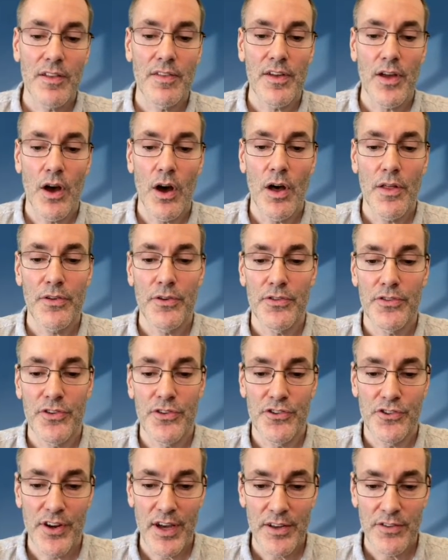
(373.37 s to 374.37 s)
the author
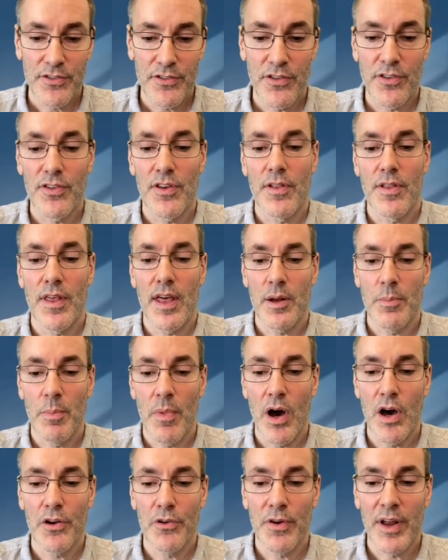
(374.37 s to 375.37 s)
suggests that
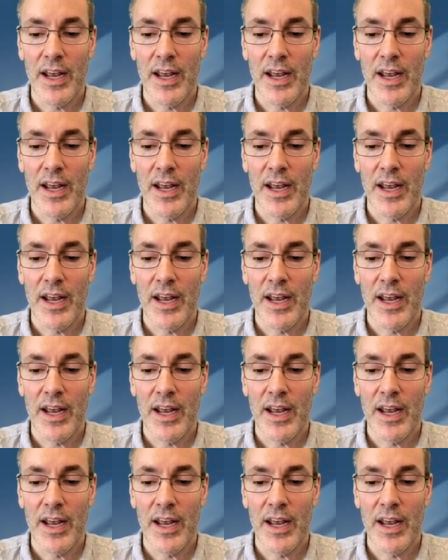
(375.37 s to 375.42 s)
modern